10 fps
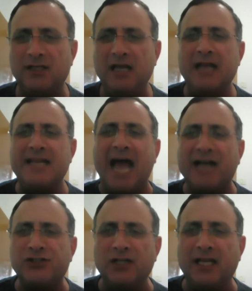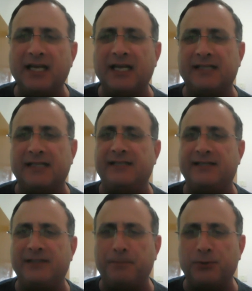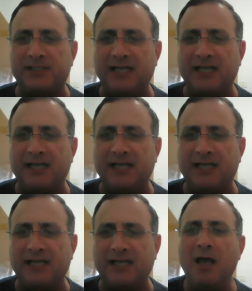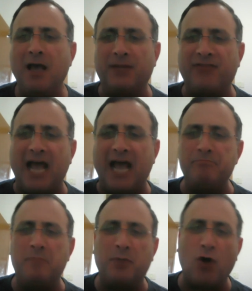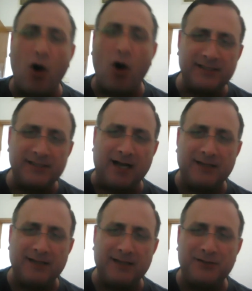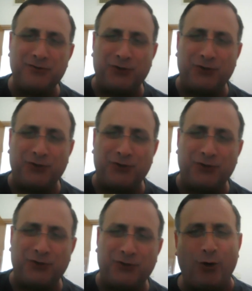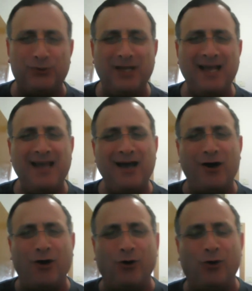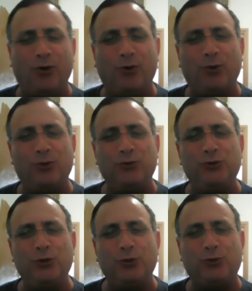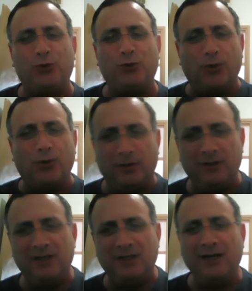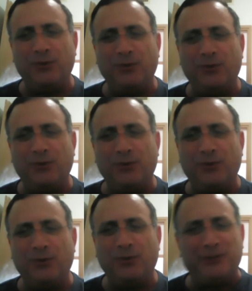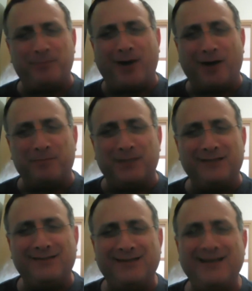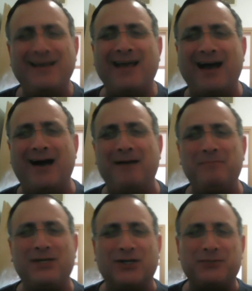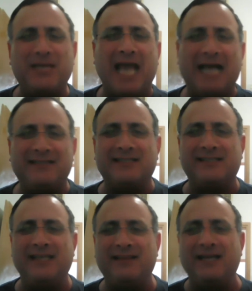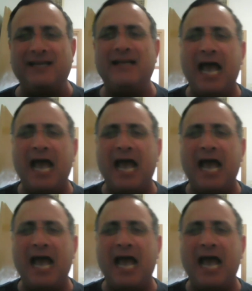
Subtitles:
Nationally, it's 60%, but that caused us to create a whole new tool, which is our third department, because we had to see then how to